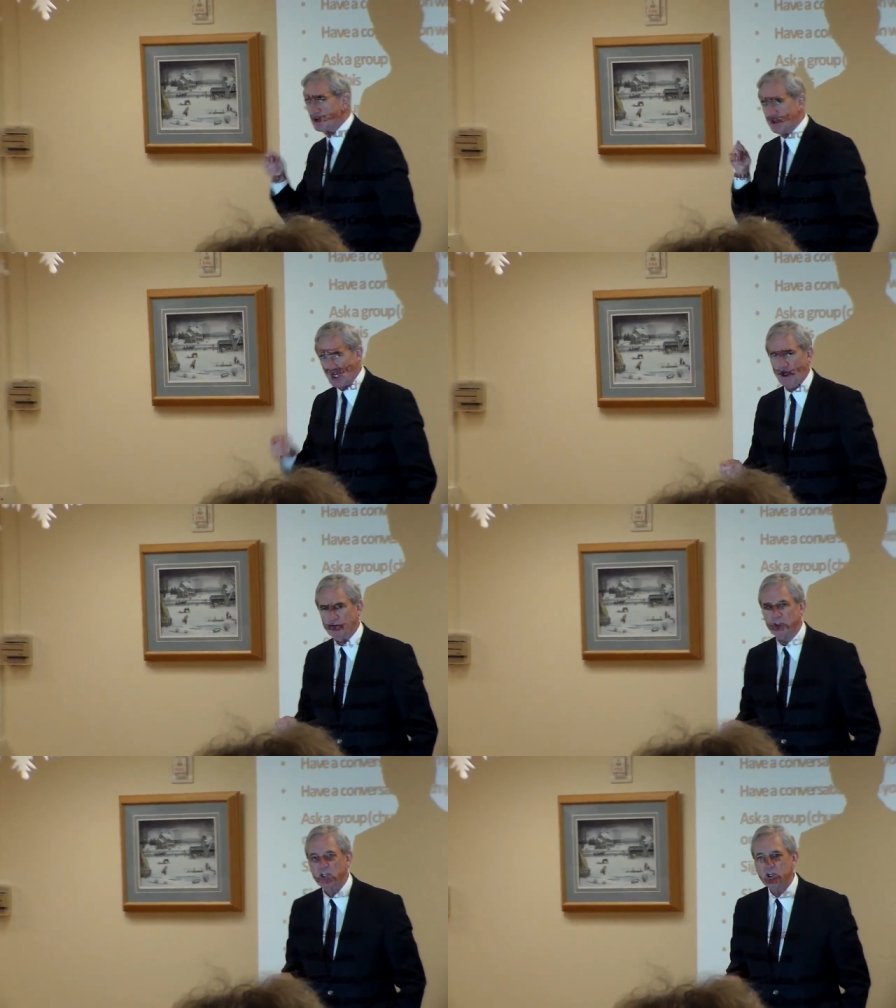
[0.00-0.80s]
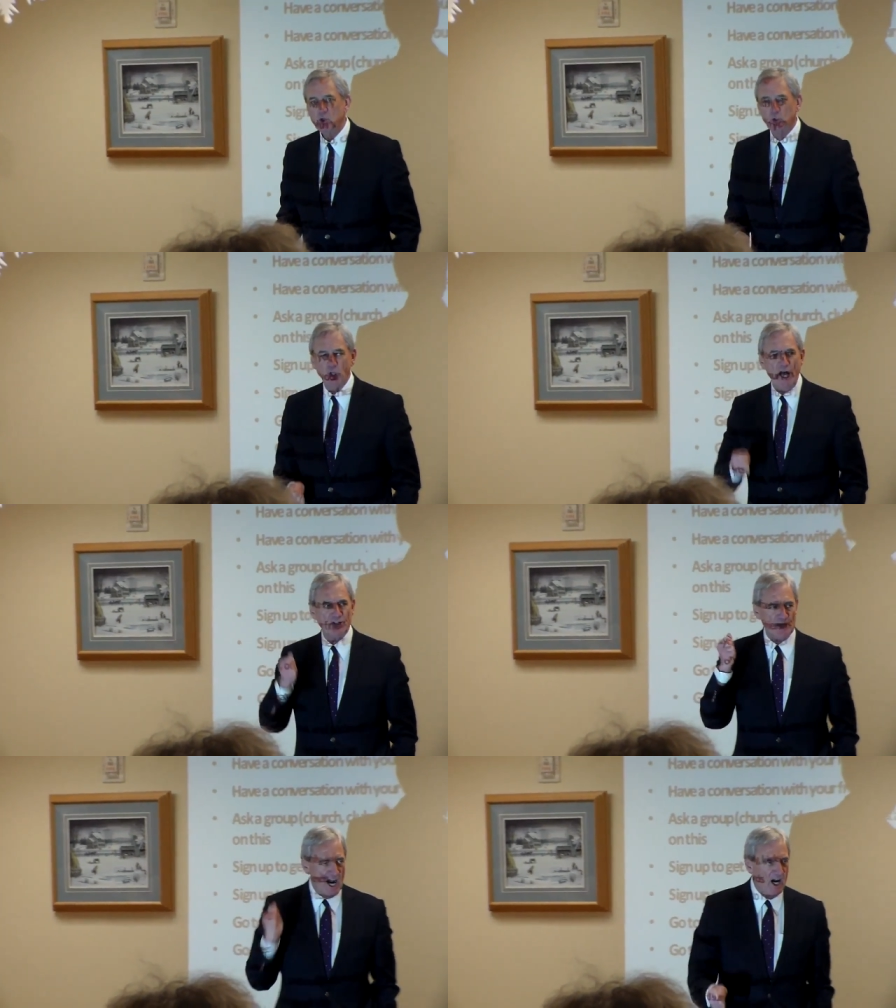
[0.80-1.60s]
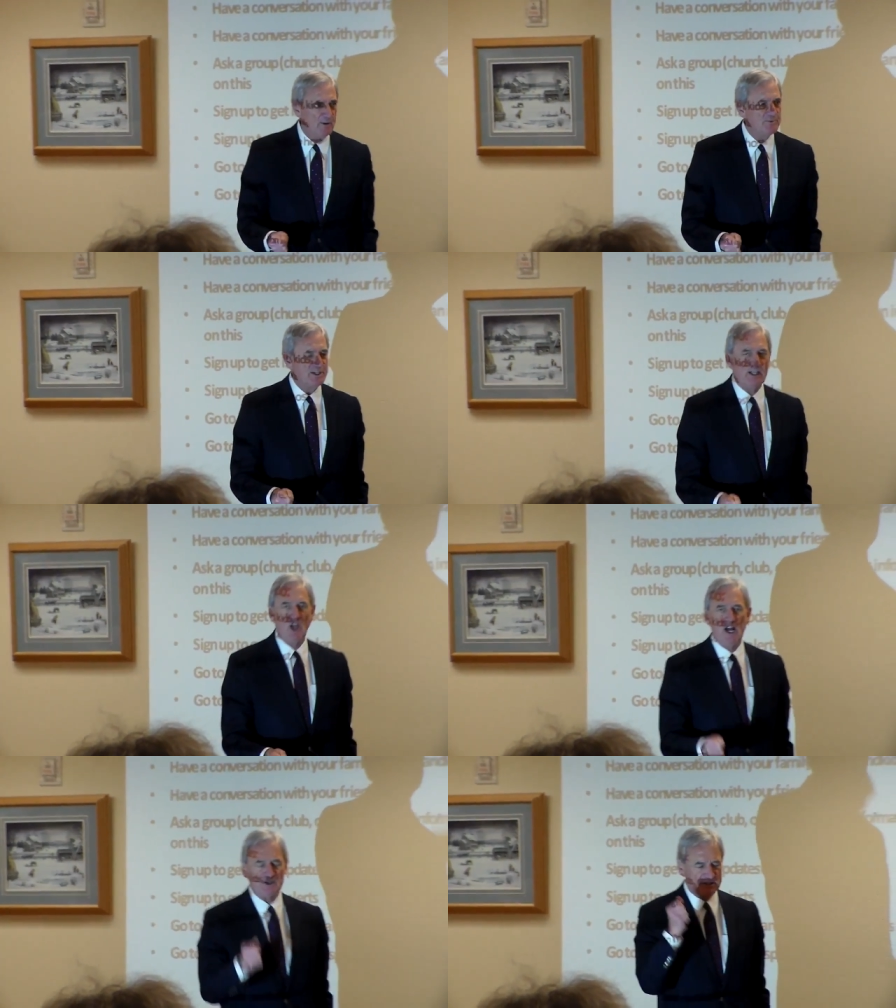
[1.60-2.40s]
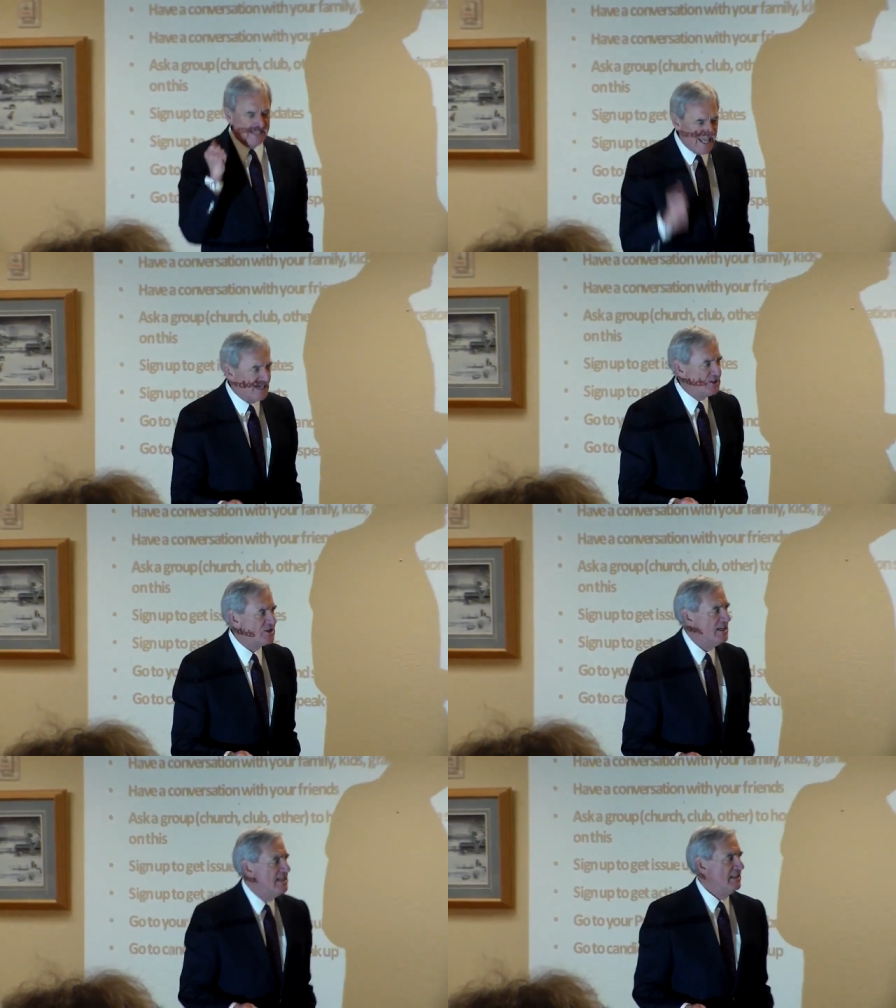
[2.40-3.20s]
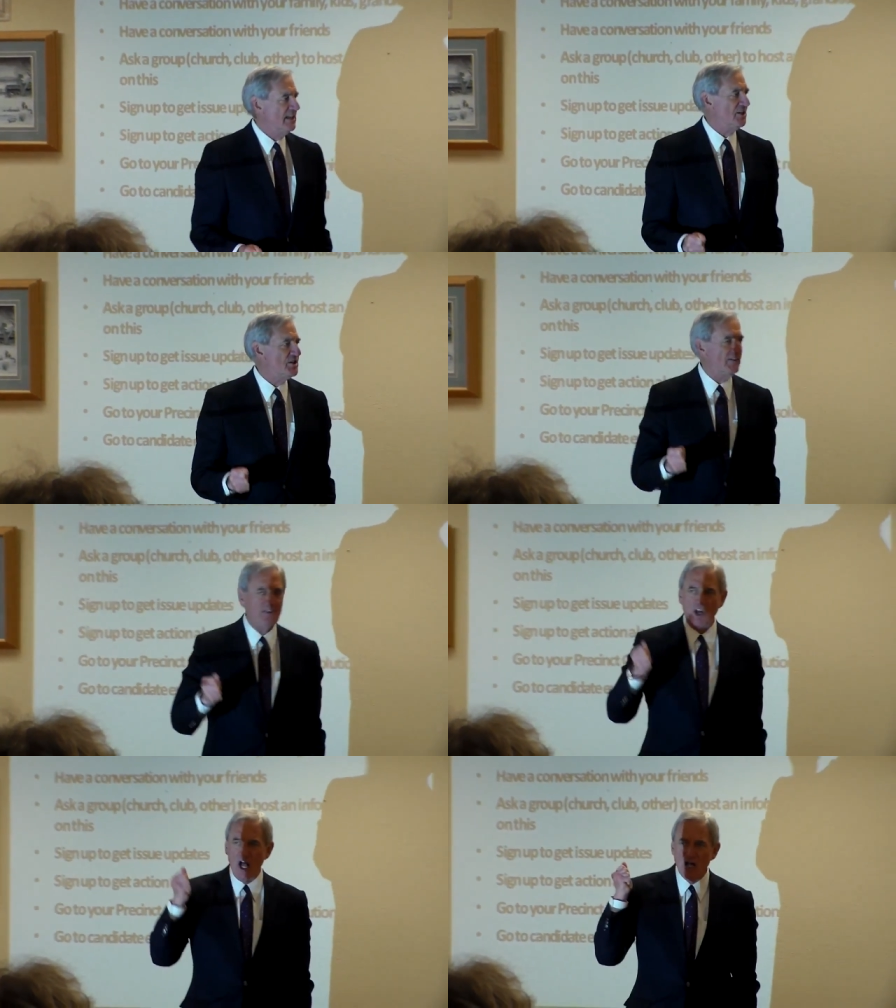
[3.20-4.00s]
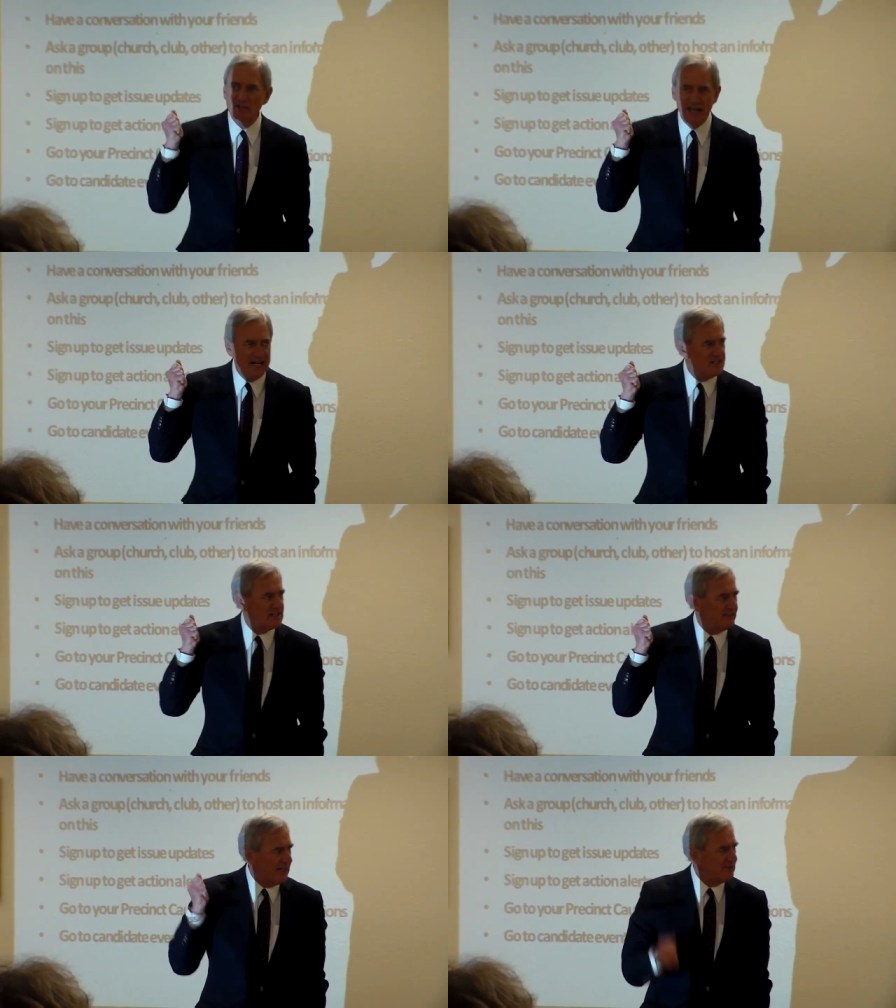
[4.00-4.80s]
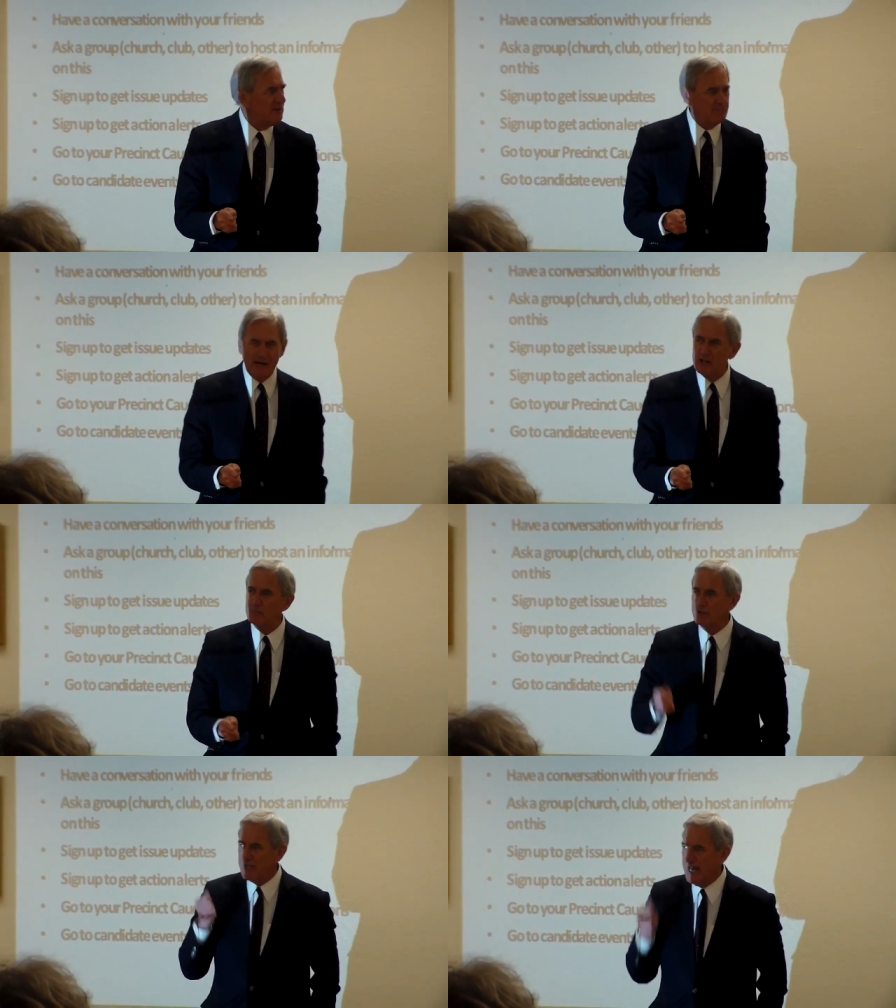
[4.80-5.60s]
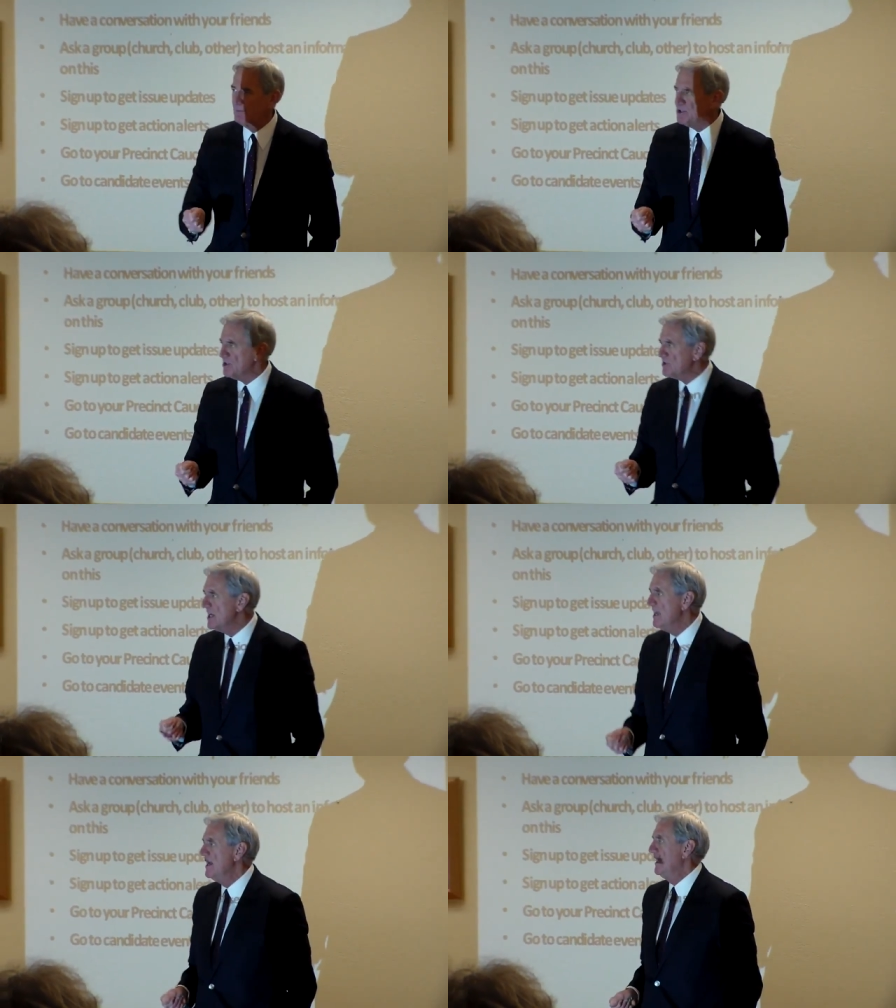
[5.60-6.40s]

who served, who lost arms, they lost legs, they suffered all kinds of irreparable damages,